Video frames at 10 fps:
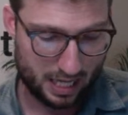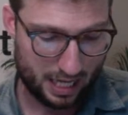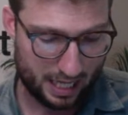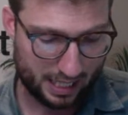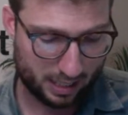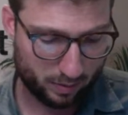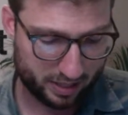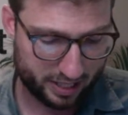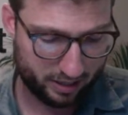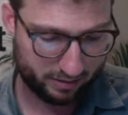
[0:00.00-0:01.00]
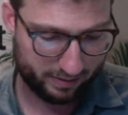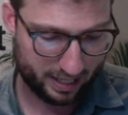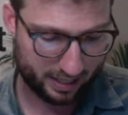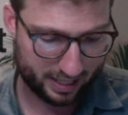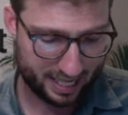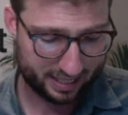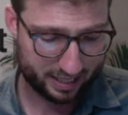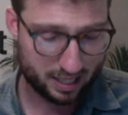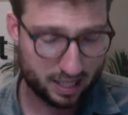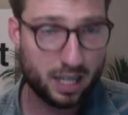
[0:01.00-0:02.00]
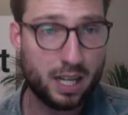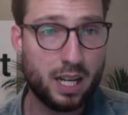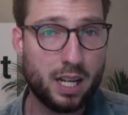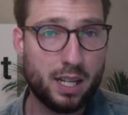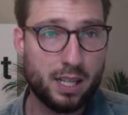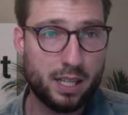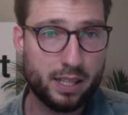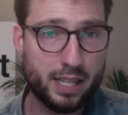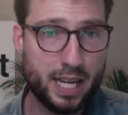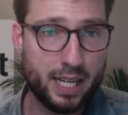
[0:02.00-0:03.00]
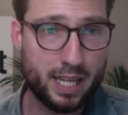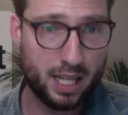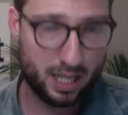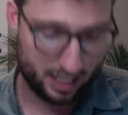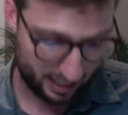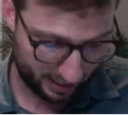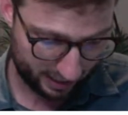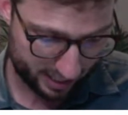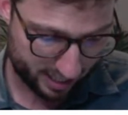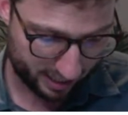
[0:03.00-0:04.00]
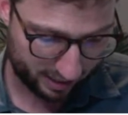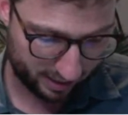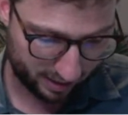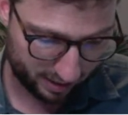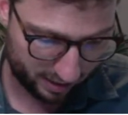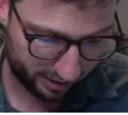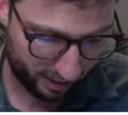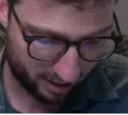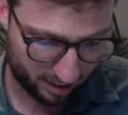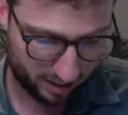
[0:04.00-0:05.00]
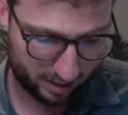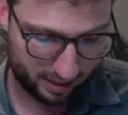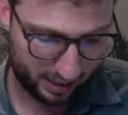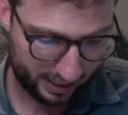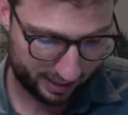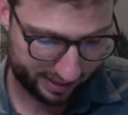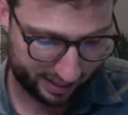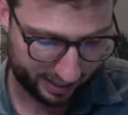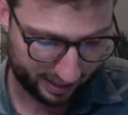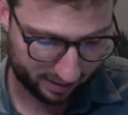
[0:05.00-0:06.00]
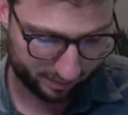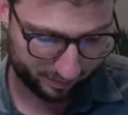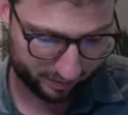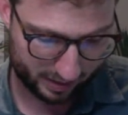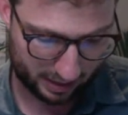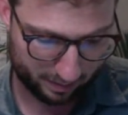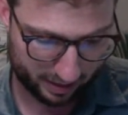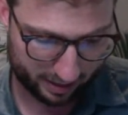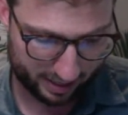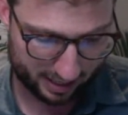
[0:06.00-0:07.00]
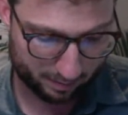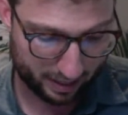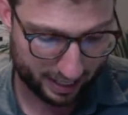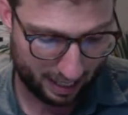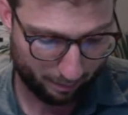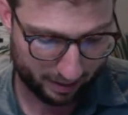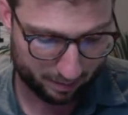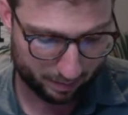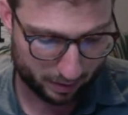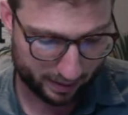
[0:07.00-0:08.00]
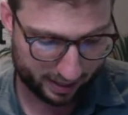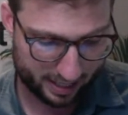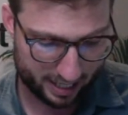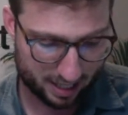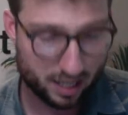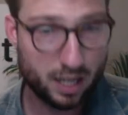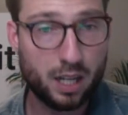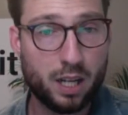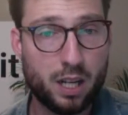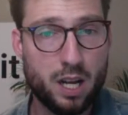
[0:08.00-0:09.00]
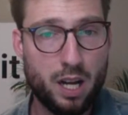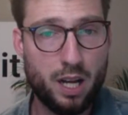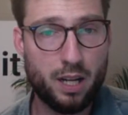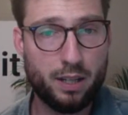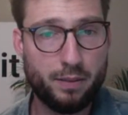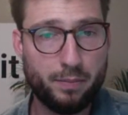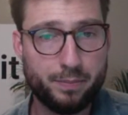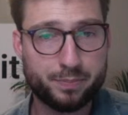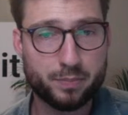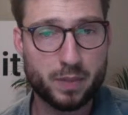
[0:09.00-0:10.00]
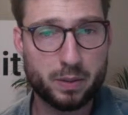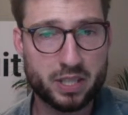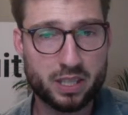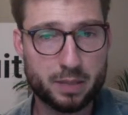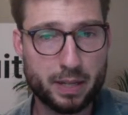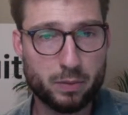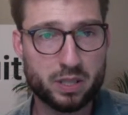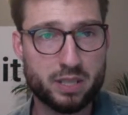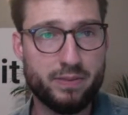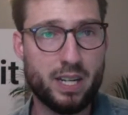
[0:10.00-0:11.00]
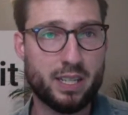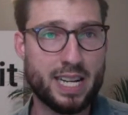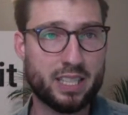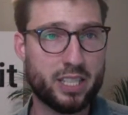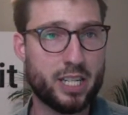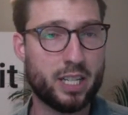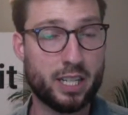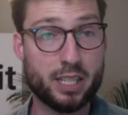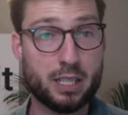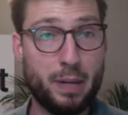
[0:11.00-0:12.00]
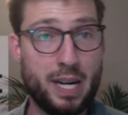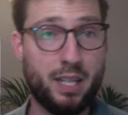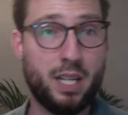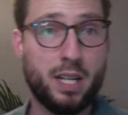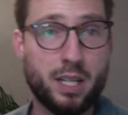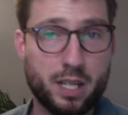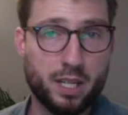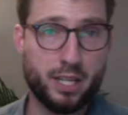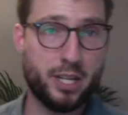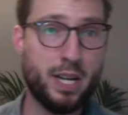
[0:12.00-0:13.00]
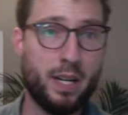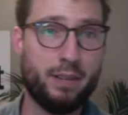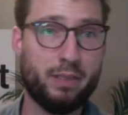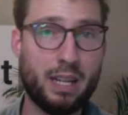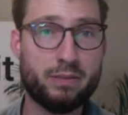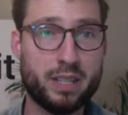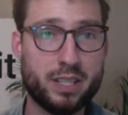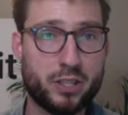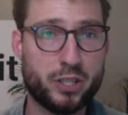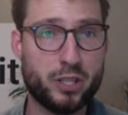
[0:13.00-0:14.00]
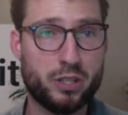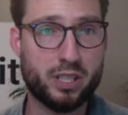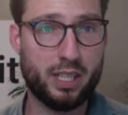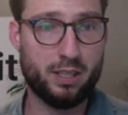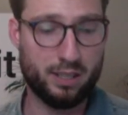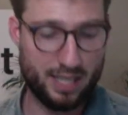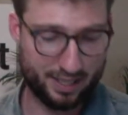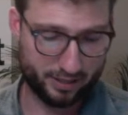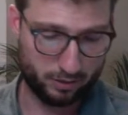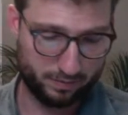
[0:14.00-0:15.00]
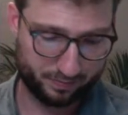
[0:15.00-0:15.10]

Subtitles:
And then once you've filed an answer, then you can start settling. Some other things might happen in between there. Generally speaking, once you filed an answer, you're in a good spot. You now have leverage to settle the lawsuit.